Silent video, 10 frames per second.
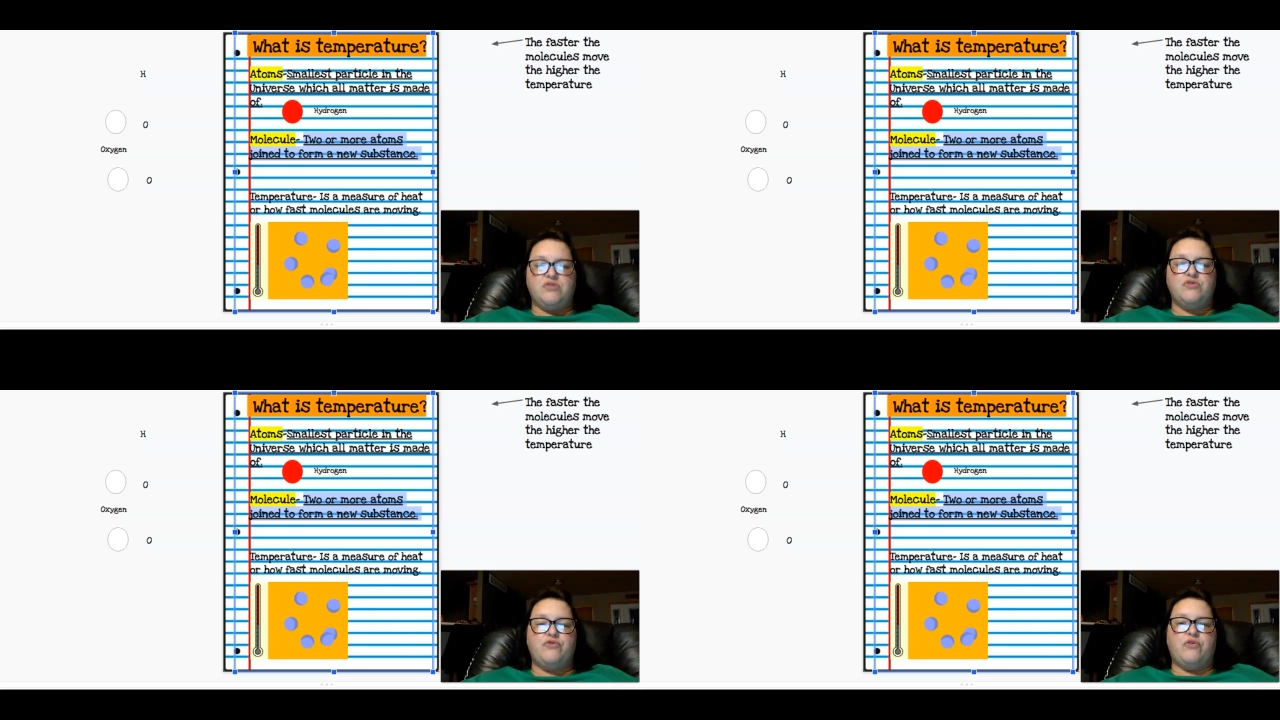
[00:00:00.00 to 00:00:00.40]

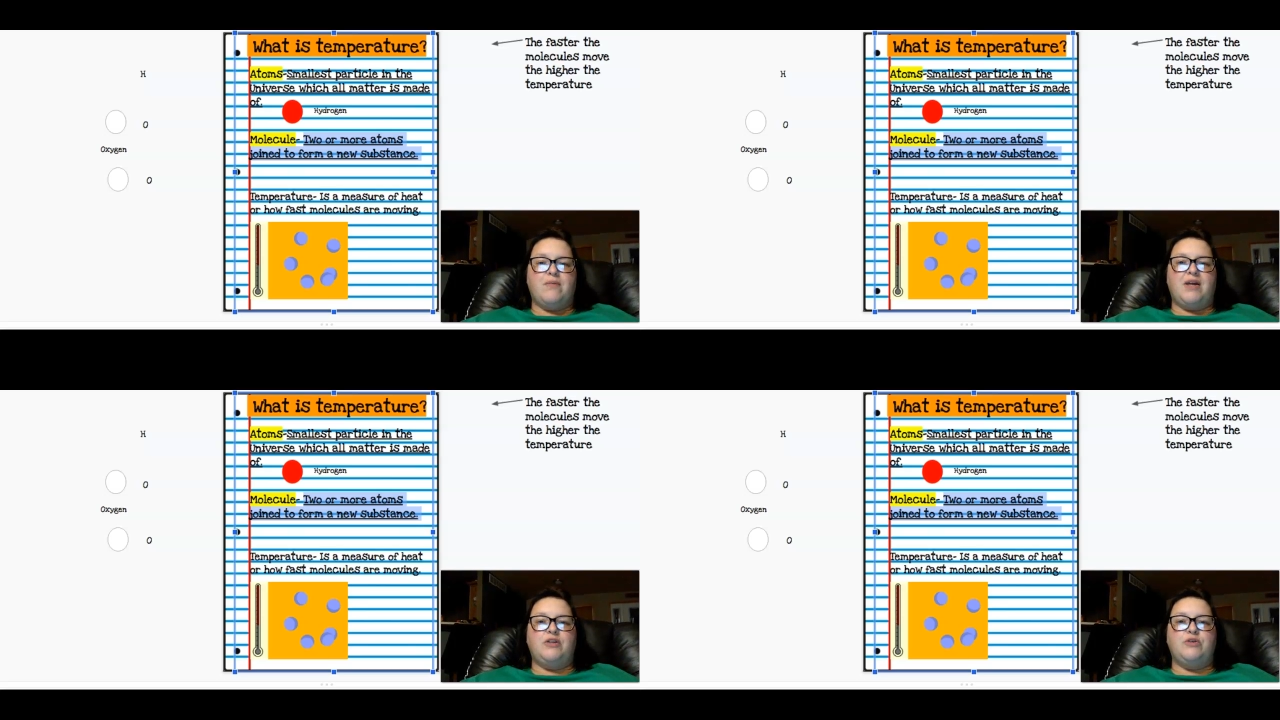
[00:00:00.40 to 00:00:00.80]
to
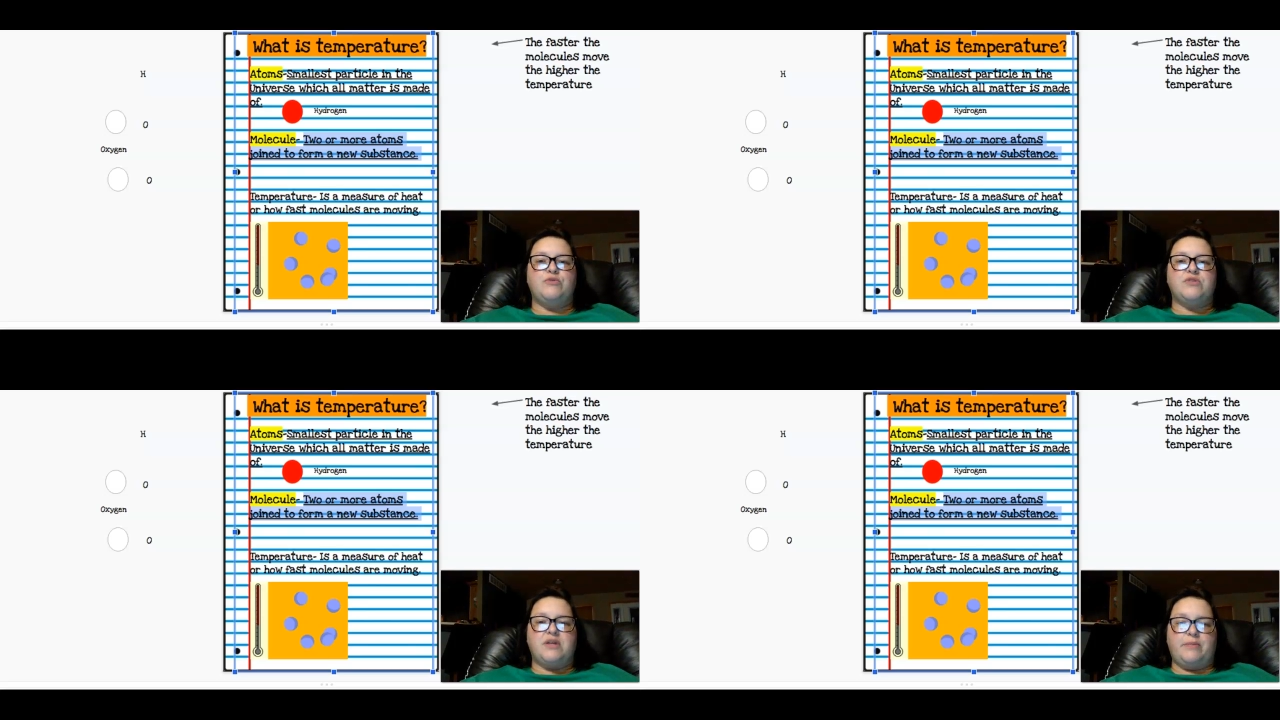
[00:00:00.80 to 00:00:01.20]
form a new
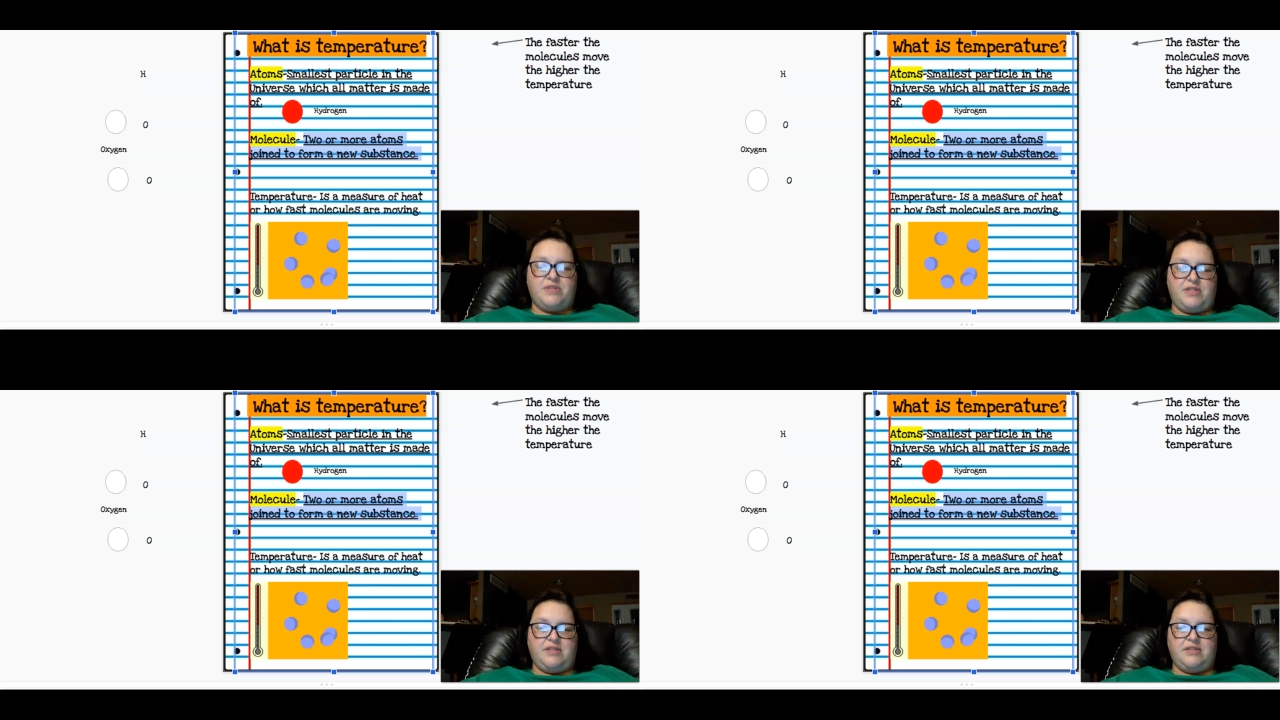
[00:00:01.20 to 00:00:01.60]

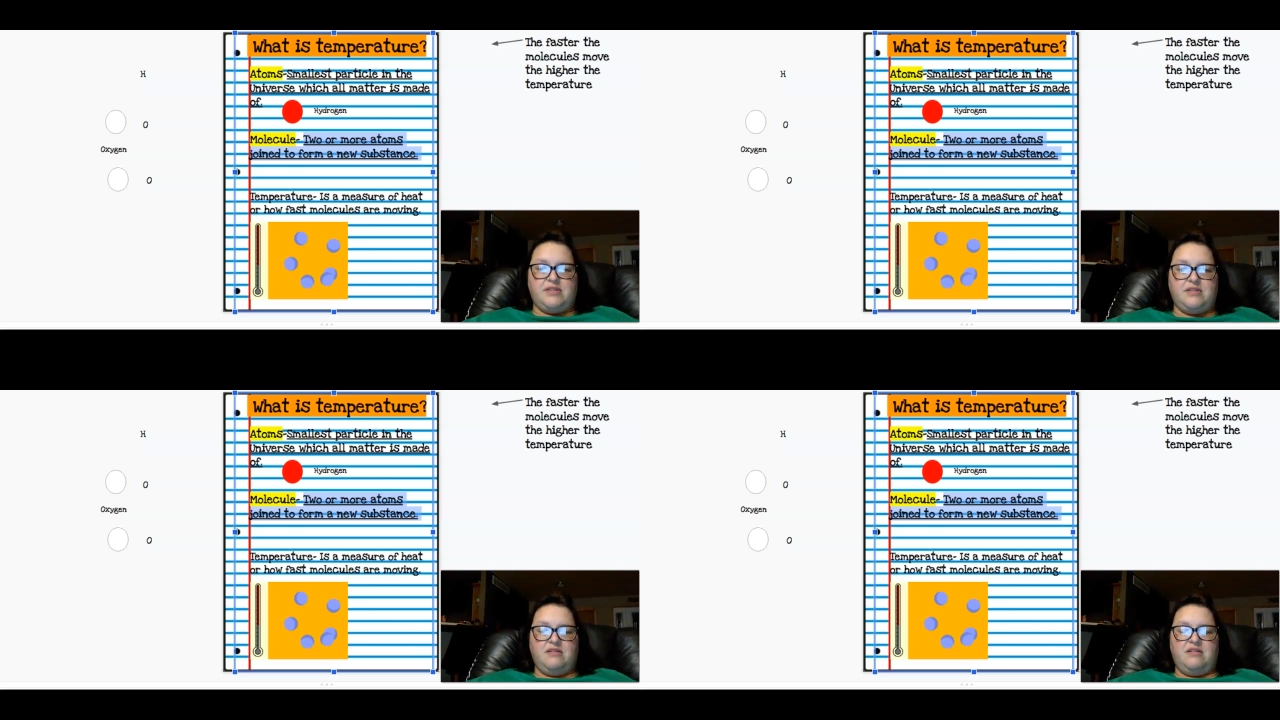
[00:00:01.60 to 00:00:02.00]

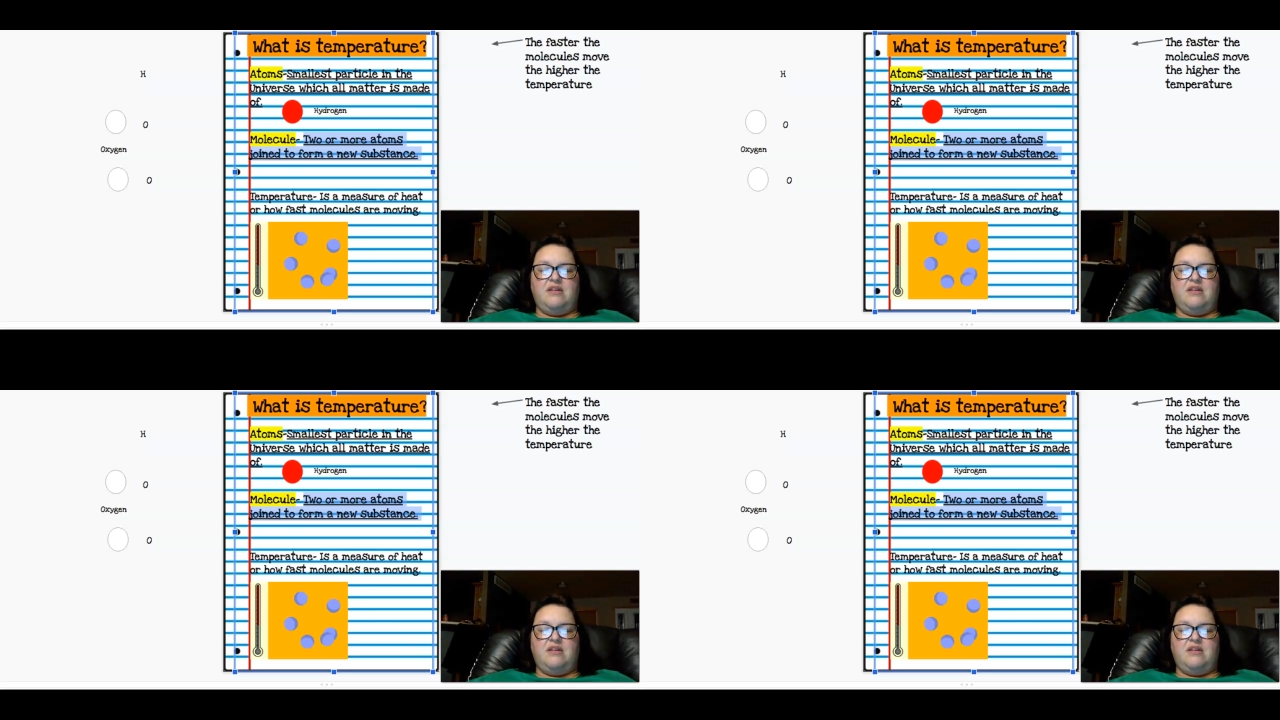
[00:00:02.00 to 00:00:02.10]
substance.